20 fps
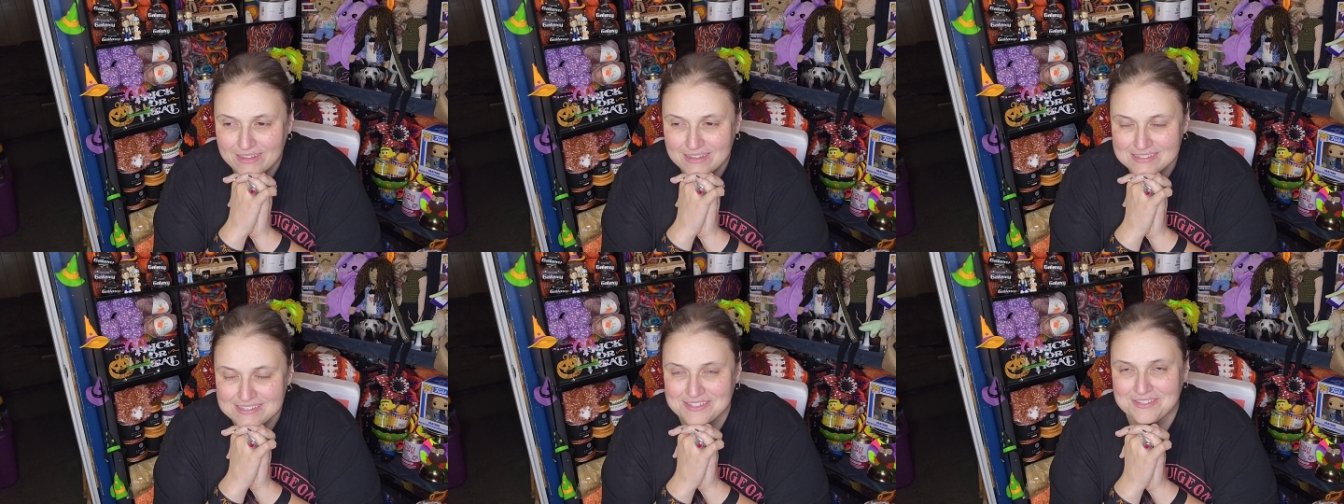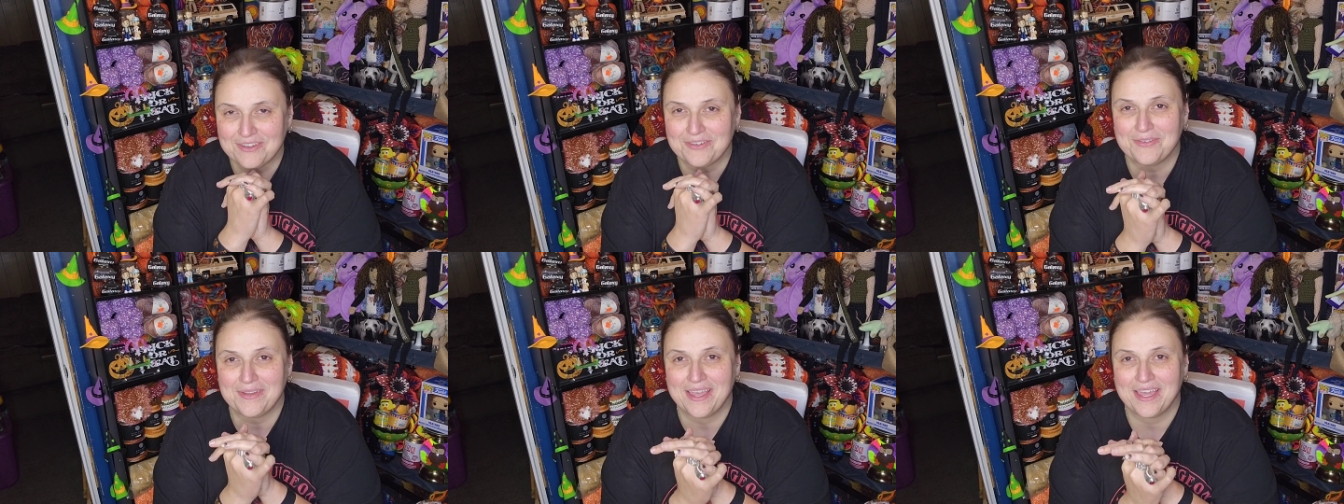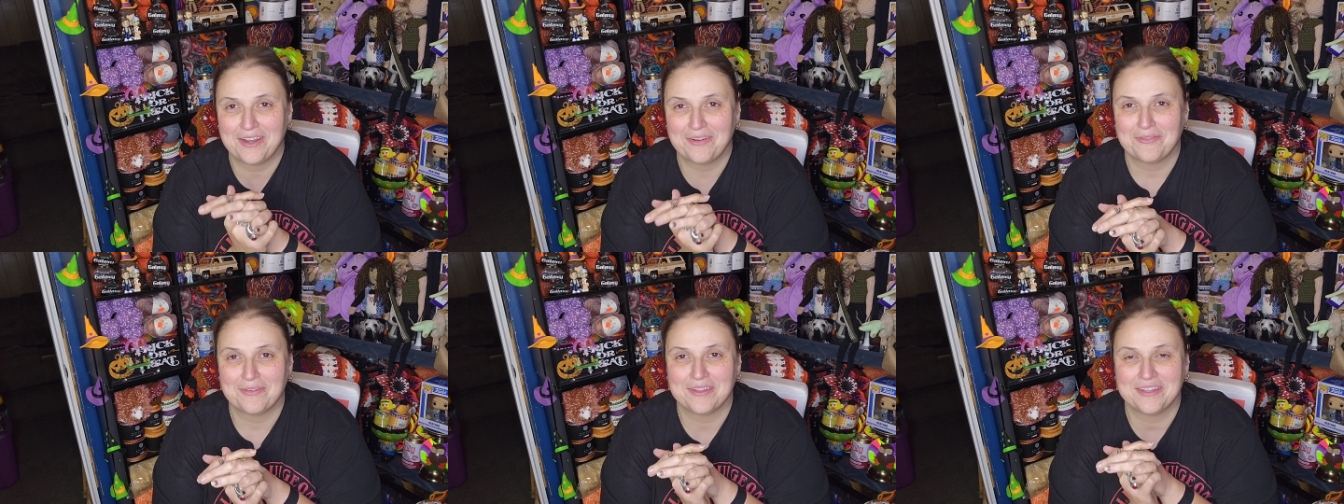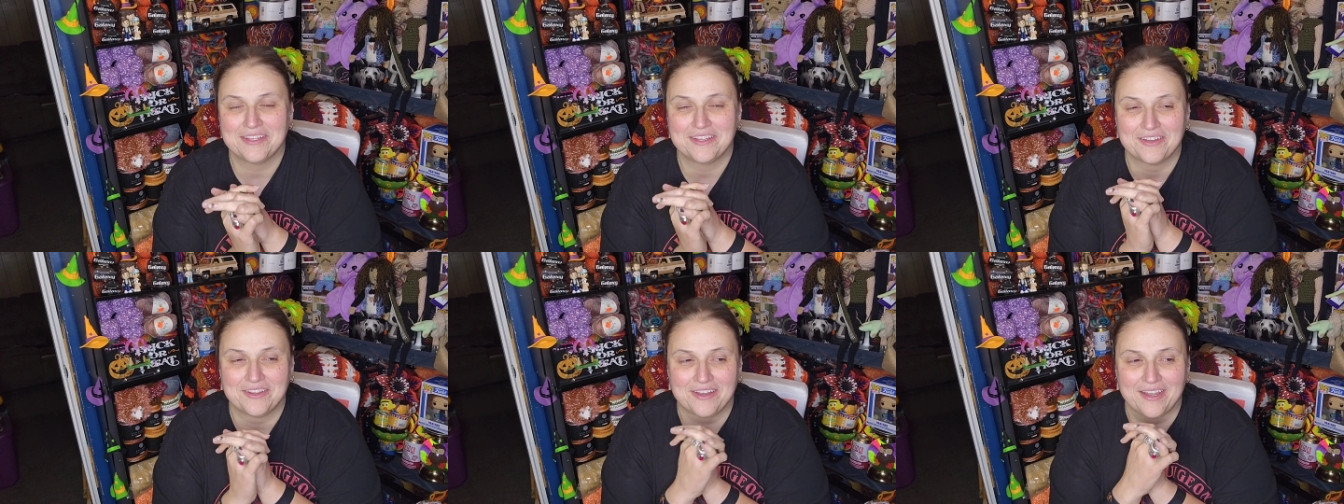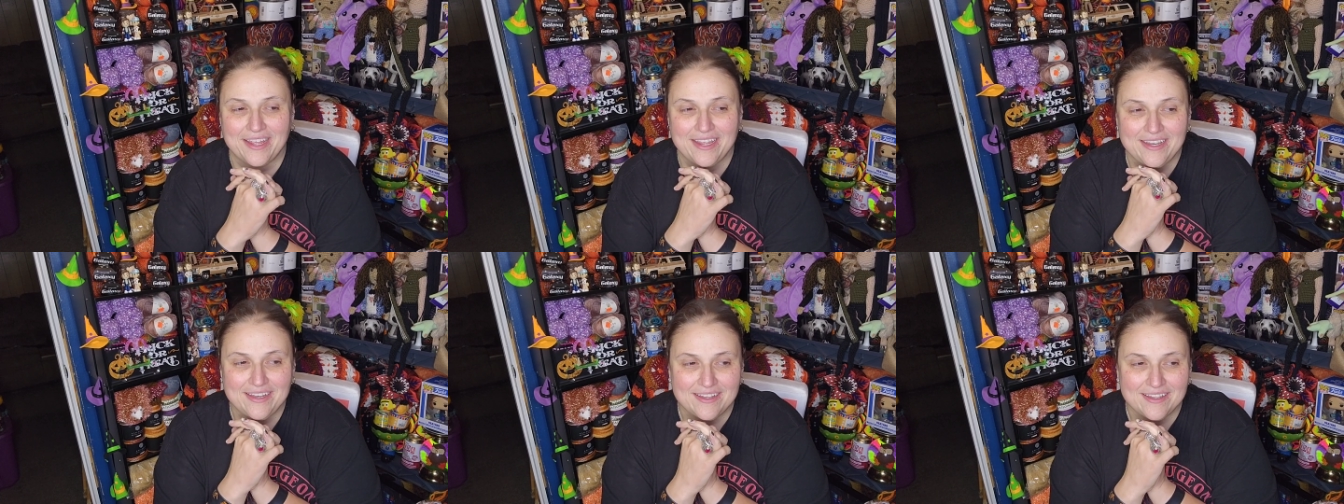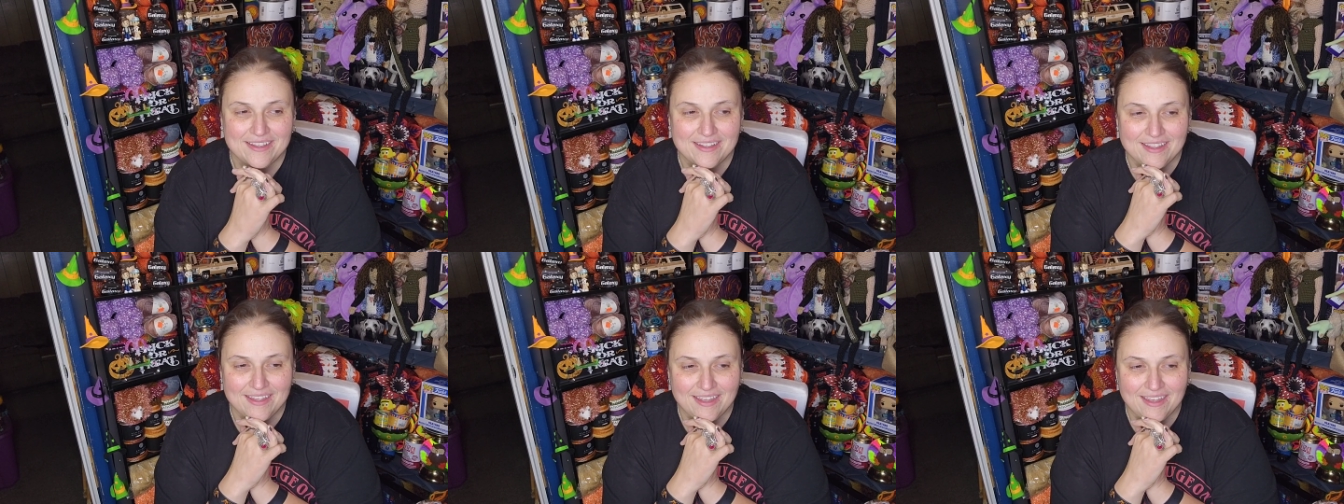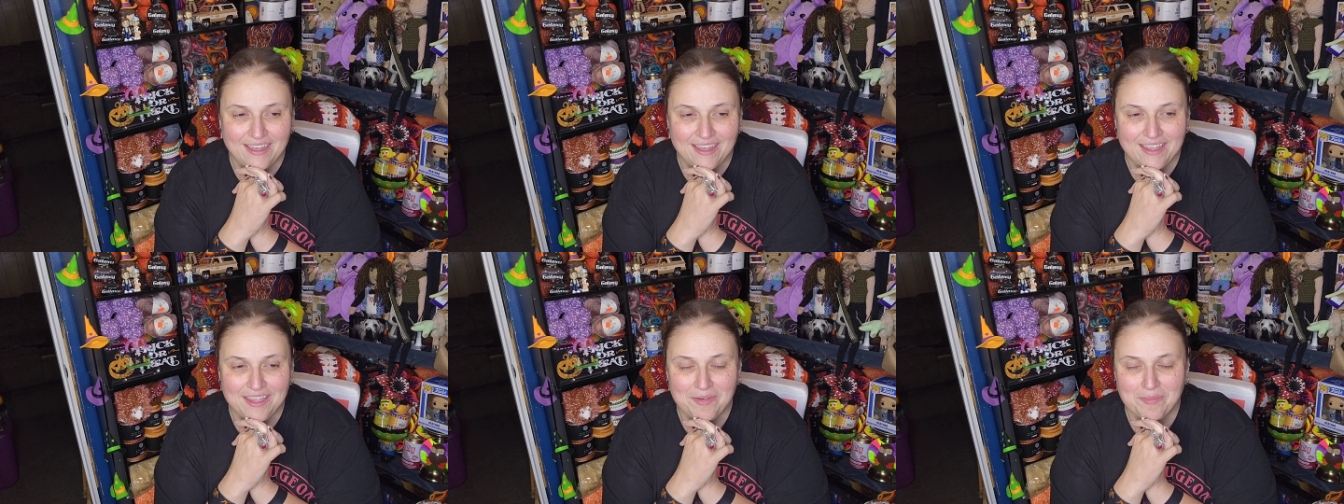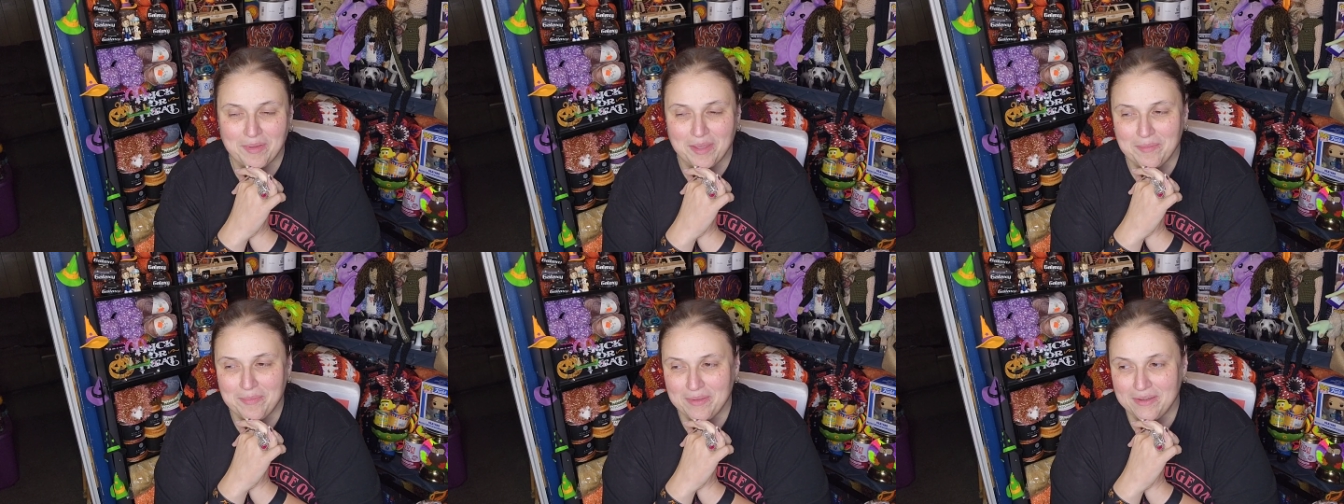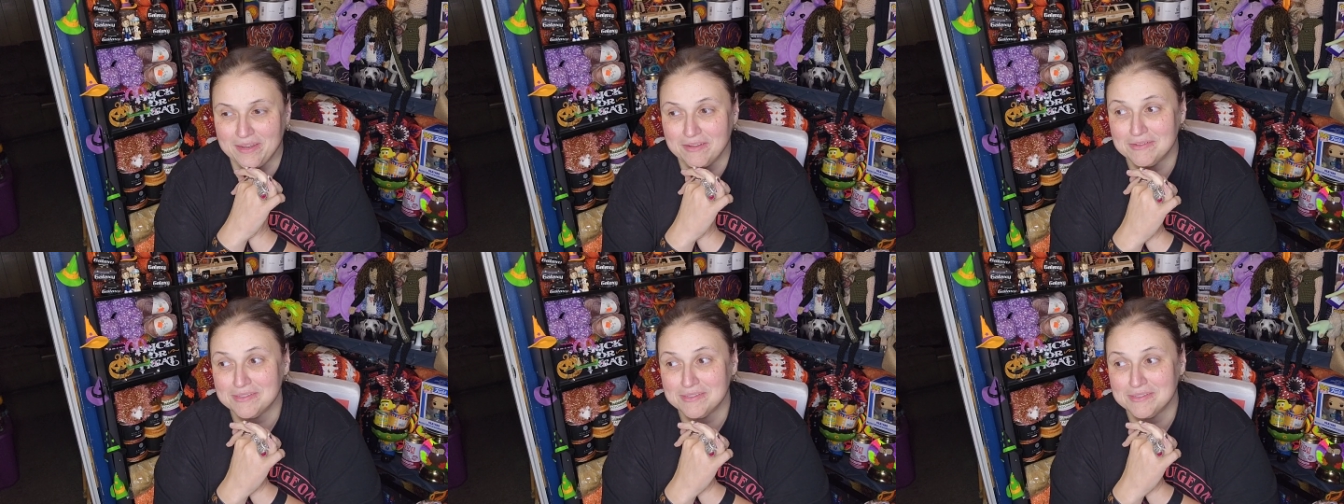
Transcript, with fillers: so we had a really good night, in my opinion.